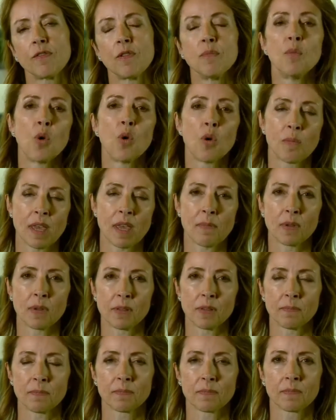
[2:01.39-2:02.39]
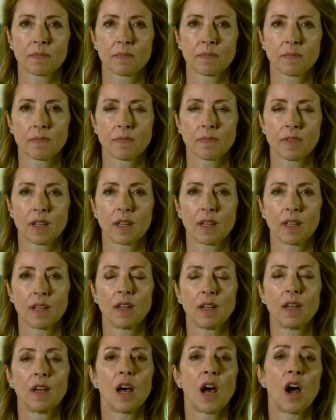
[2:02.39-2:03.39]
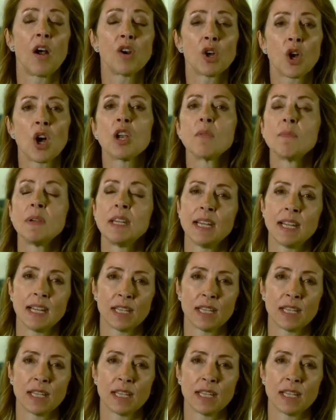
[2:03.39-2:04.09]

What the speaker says: for more people? Our economy